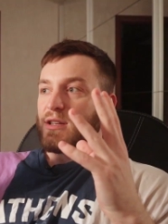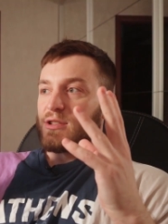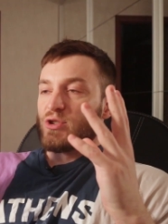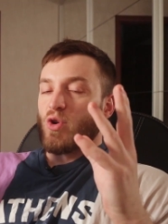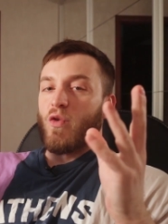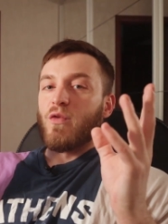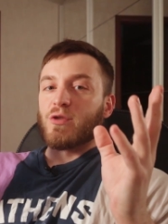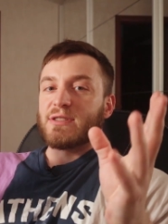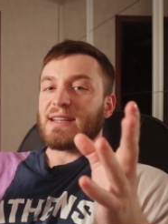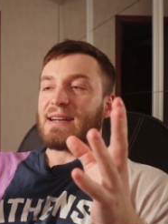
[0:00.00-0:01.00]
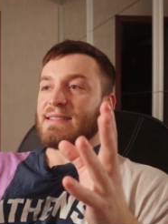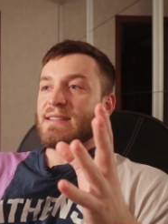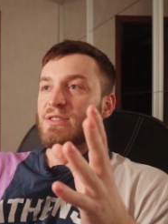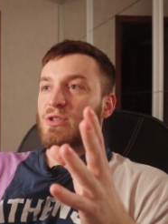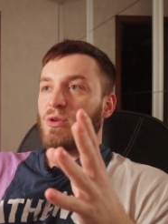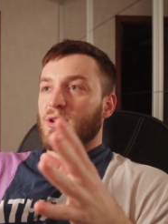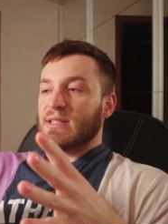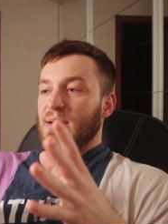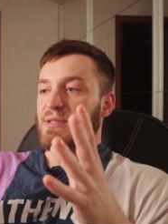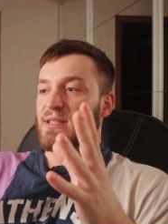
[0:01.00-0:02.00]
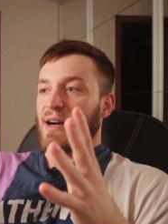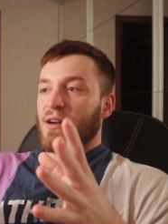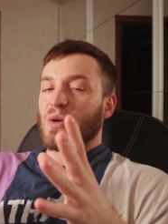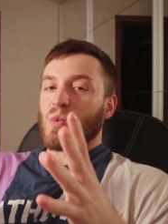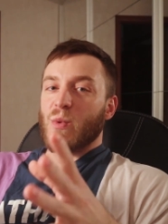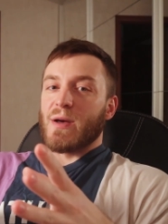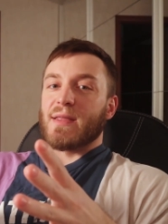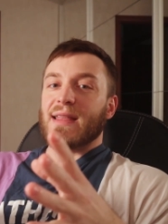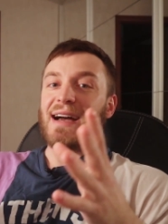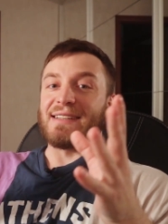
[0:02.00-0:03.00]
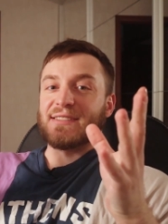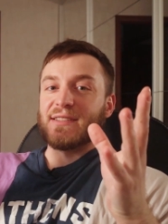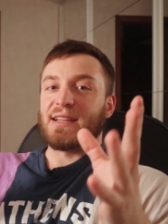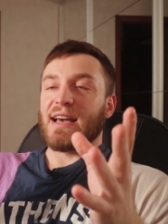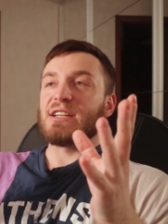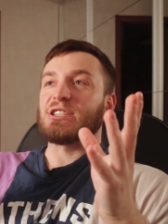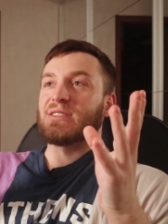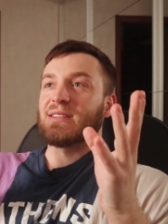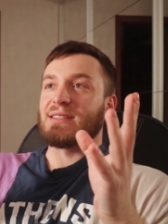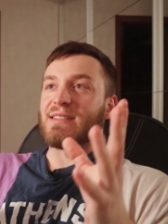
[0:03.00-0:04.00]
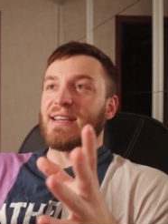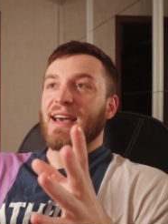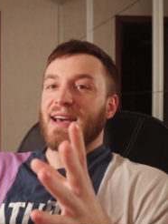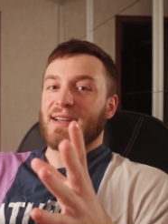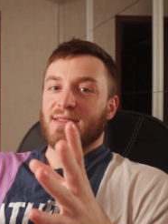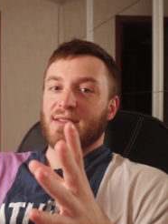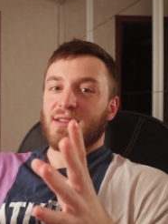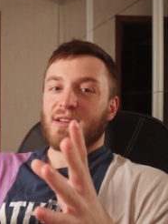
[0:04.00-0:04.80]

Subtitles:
So for side deltoids, I'm starting with isolation again